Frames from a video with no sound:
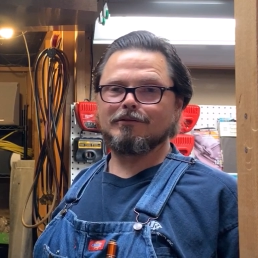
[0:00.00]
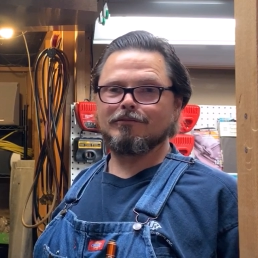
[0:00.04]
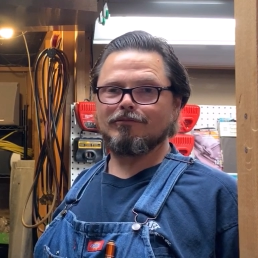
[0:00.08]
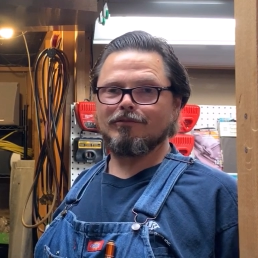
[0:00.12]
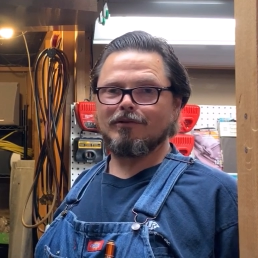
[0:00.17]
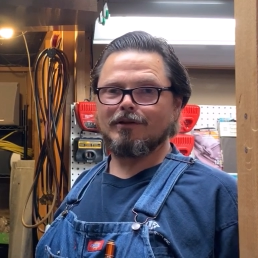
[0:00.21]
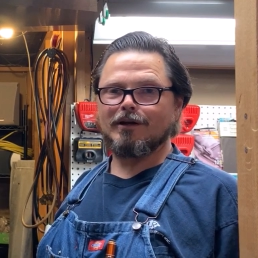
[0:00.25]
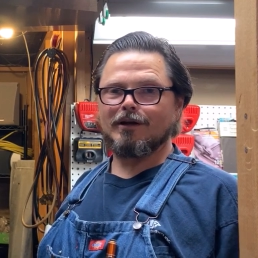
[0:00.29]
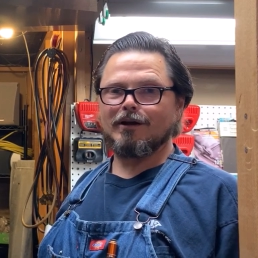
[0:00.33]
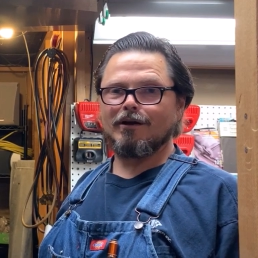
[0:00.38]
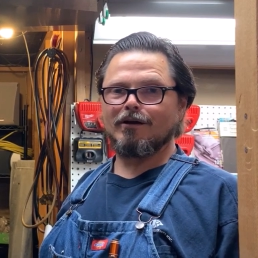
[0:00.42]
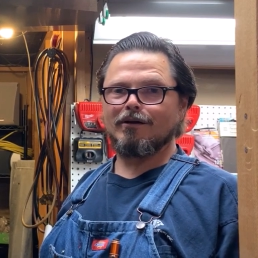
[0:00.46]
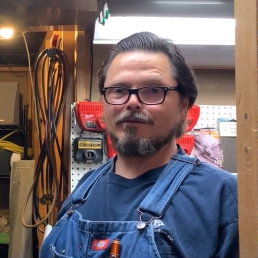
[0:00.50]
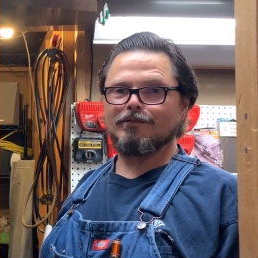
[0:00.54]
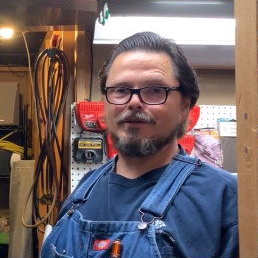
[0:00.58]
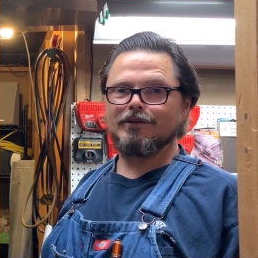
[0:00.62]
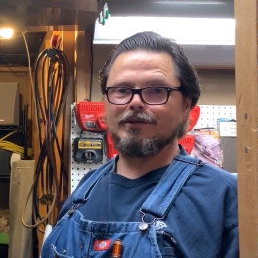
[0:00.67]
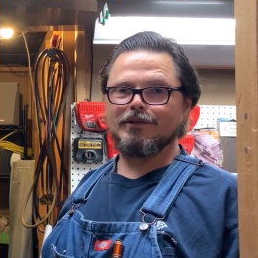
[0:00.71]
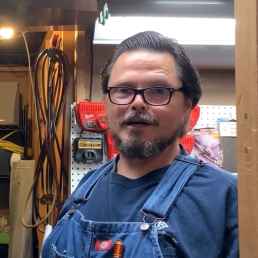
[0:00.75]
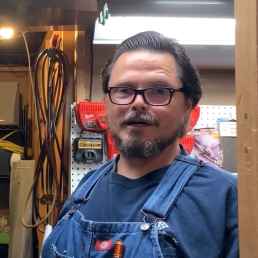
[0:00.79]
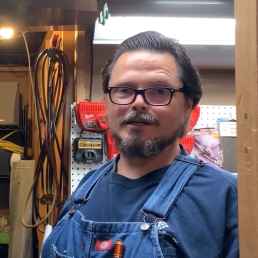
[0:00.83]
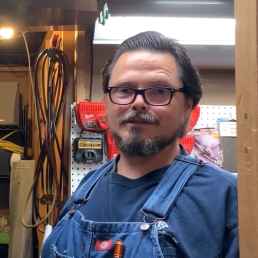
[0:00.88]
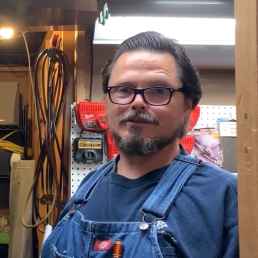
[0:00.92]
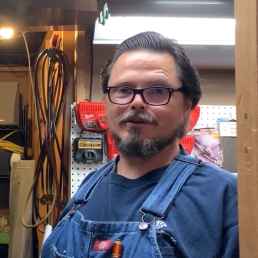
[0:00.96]
of the flare and the
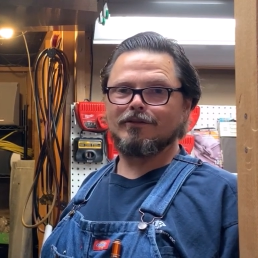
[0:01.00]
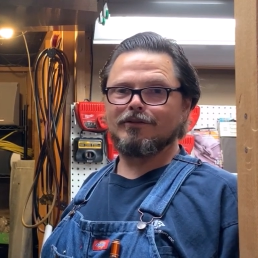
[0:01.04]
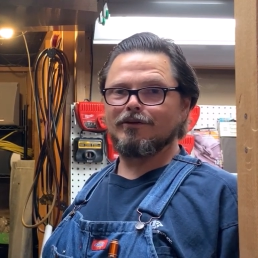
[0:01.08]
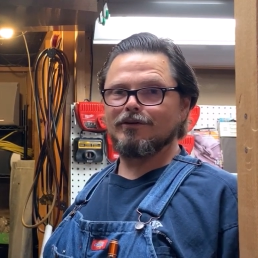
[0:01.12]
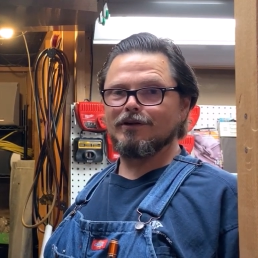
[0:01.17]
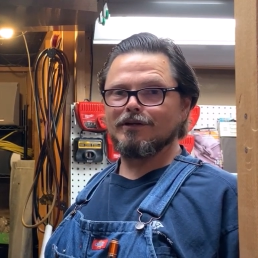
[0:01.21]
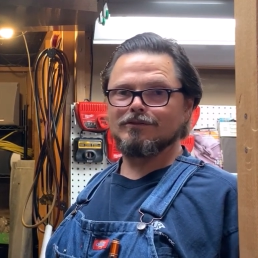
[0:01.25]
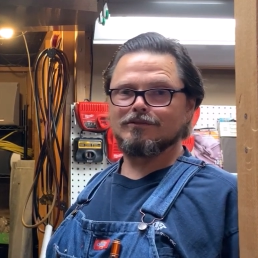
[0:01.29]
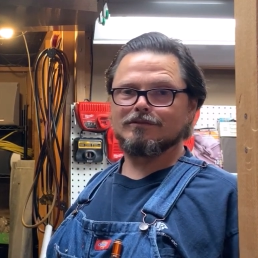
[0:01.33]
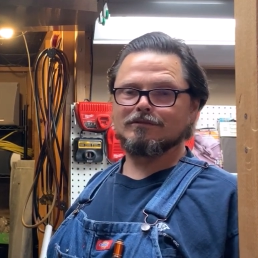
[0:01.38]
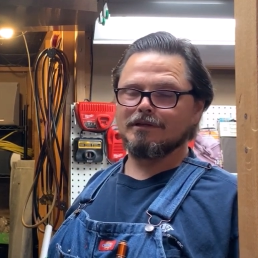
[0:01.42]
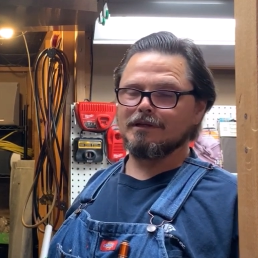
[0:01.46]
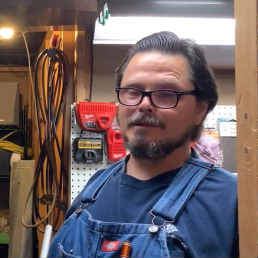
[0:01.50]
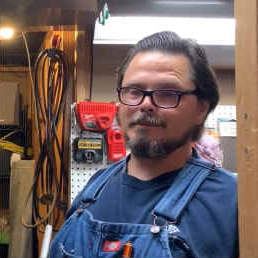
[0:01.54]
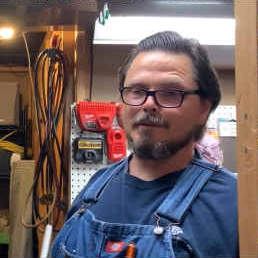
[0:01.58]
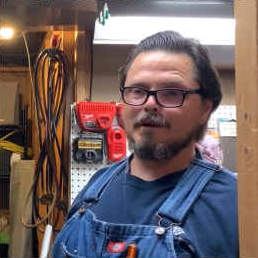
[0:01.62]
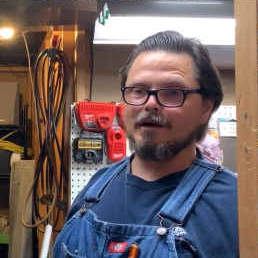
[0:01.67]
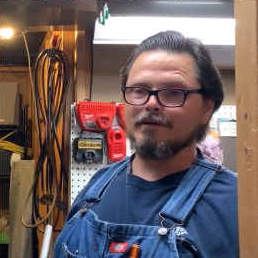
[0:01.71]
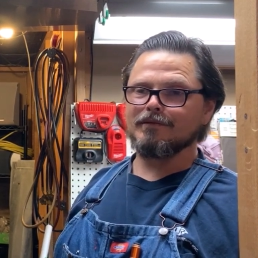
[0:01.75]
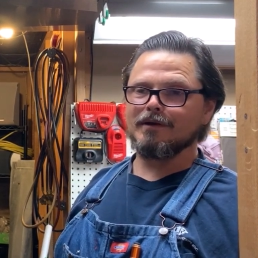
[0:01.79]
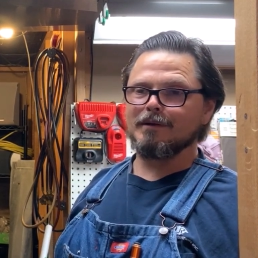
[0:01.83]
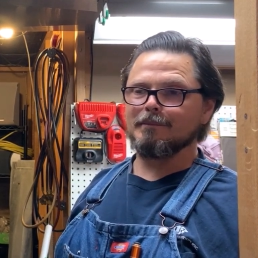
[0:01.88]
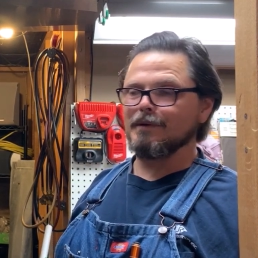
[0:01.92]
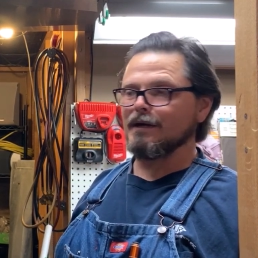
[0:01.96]
nuts on there doesn't slip
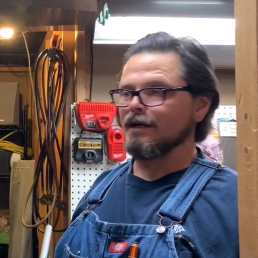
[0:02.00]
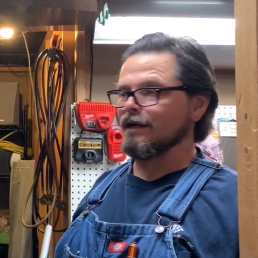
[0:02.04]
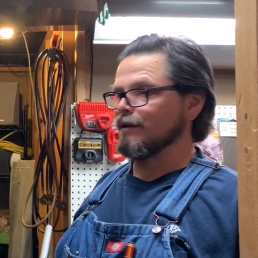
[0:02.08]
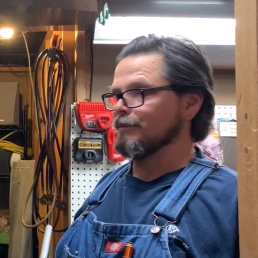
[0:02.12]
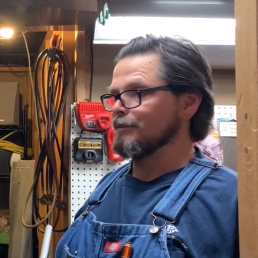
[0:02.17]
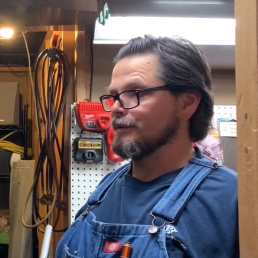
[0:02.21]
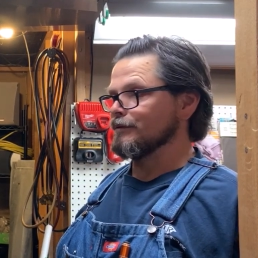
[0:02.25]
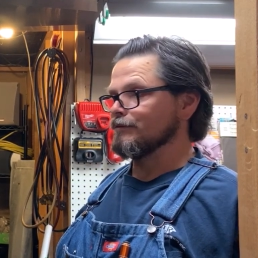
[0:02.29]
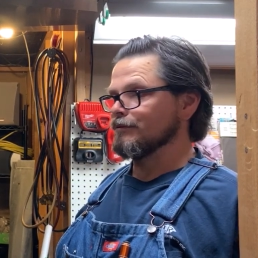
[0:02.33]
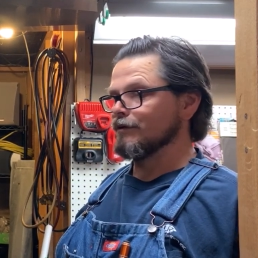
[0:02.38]
off, I'm happy.